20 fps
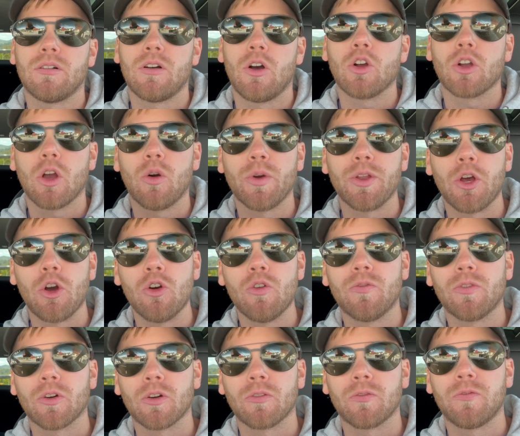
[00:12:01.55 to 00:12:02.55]
going
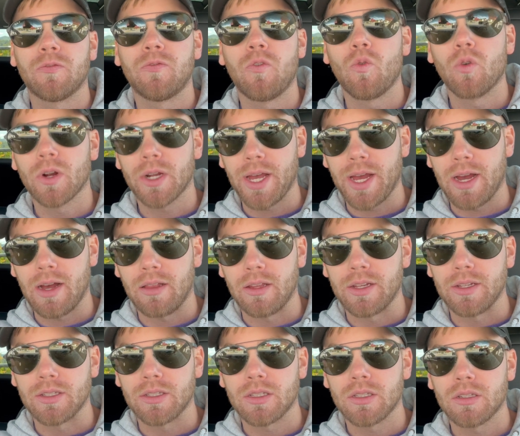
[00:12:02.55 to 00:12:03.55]
over 4
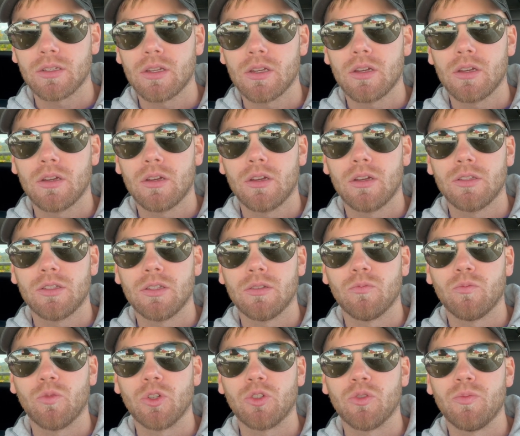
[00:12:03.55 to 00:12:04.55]
gallons,
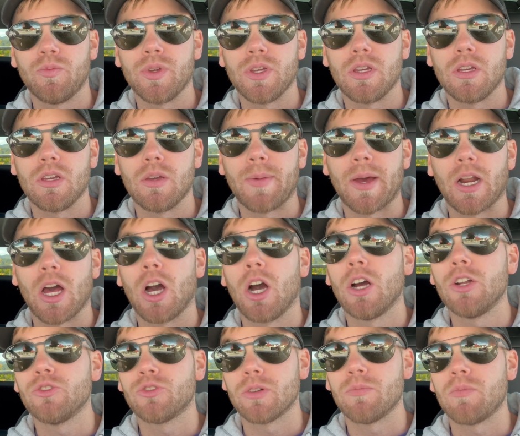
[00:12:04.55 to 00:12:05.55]
which would be about
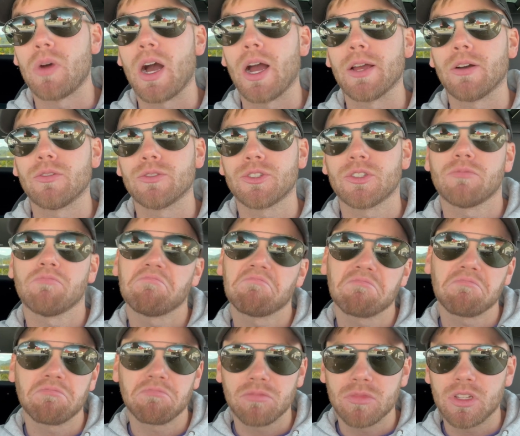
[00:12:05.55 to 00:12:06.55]
100 miles,
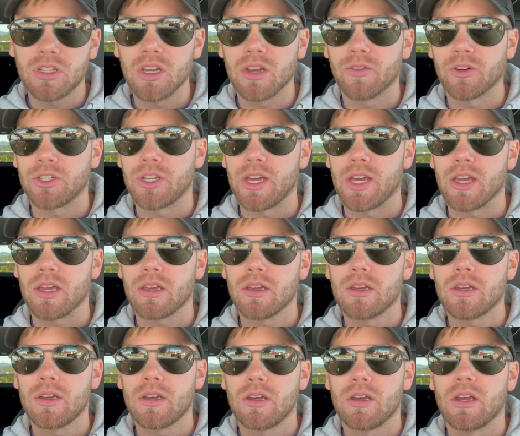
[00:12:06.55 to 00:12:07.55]
give or take.
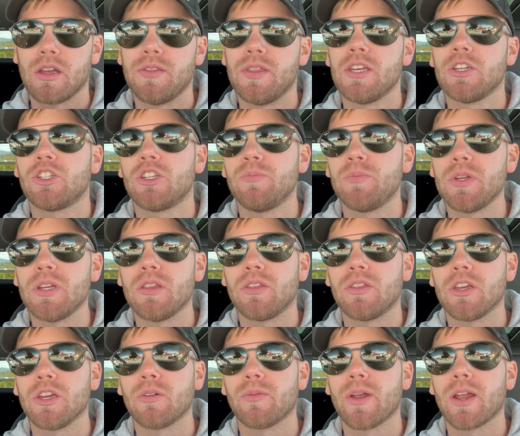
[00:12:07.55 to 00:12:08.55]
And this should be
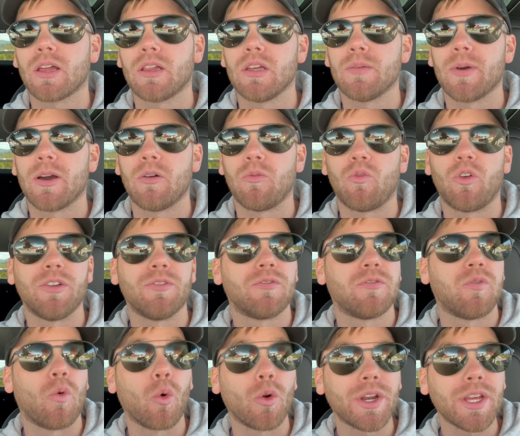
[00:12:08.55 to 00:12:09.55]
theoretically about
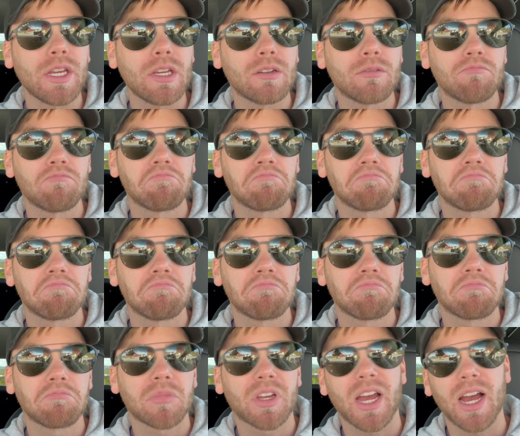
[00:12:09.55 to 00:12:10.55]
140,
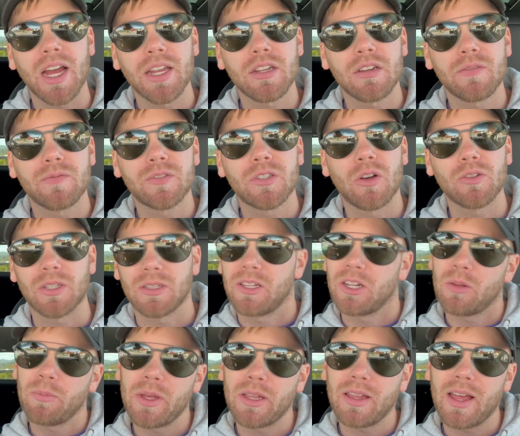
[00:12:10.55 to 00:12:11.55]
kind of. So it's a little
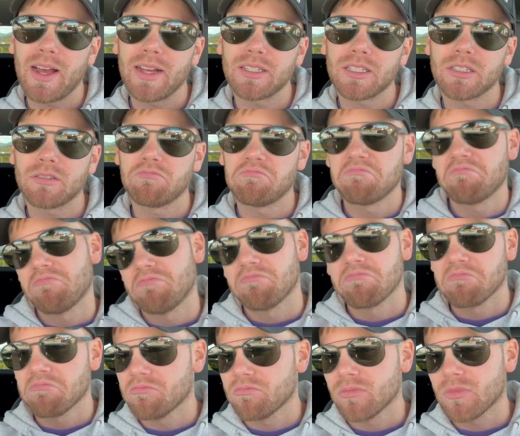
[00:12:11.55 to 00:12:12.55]
bit less.
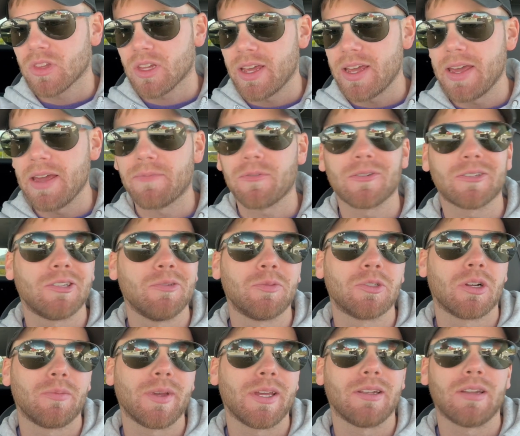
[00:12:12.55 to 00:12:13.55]
Yeah, for a supercharger,
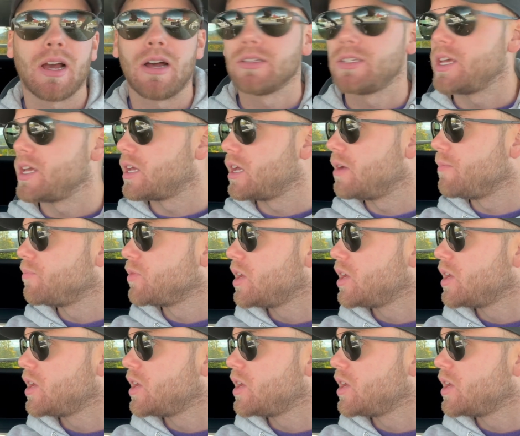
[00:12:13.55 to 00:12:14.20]
I mean, I'll take it.